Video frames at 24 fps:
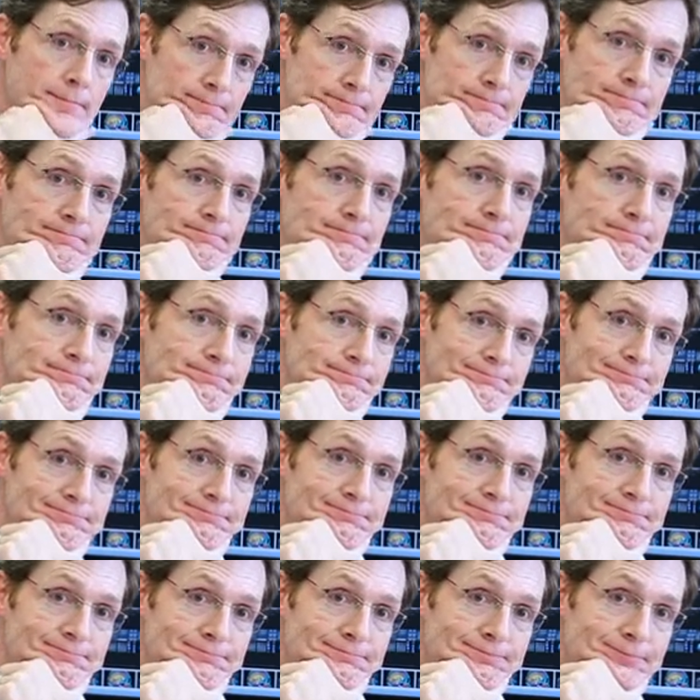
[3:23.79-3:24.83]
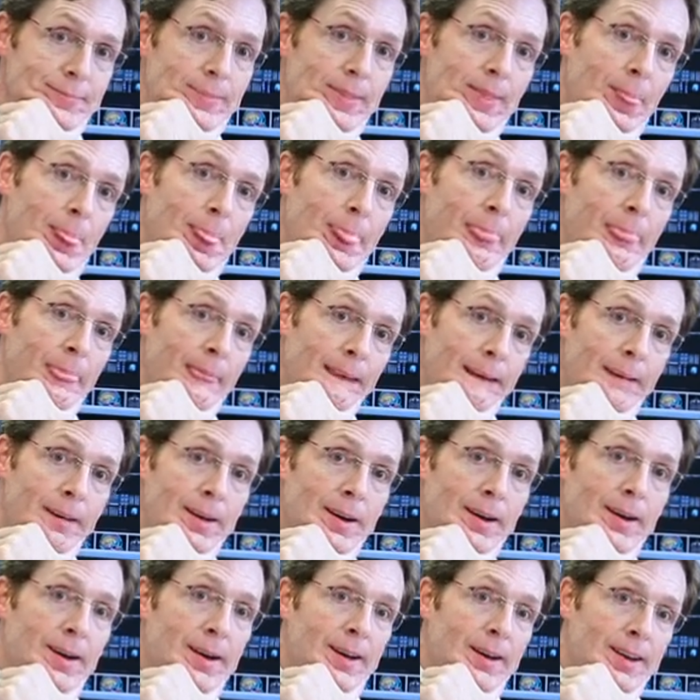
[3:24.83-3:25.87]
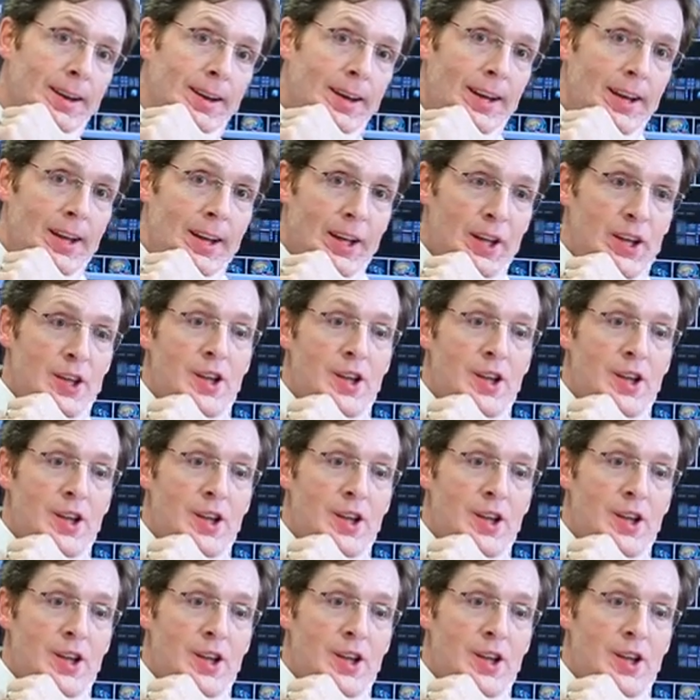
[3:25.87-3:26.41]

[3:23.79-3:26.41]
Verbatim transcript: You're sure she needs surgery? The helmet's not going to work.